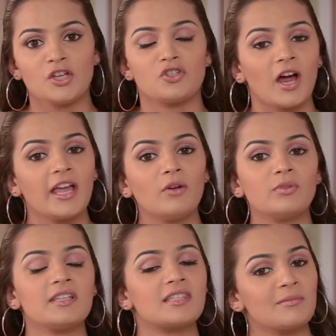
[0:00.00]
Try out
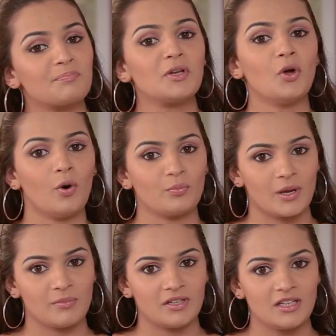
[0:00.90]
these simple home
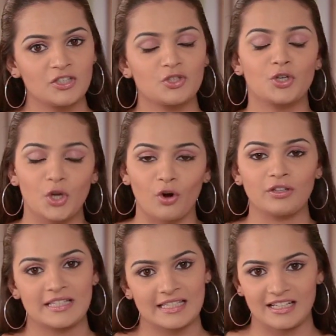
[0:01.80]
remedies to cure
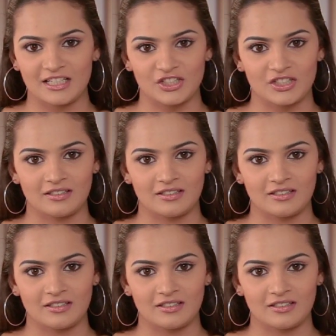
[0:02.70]
this condition.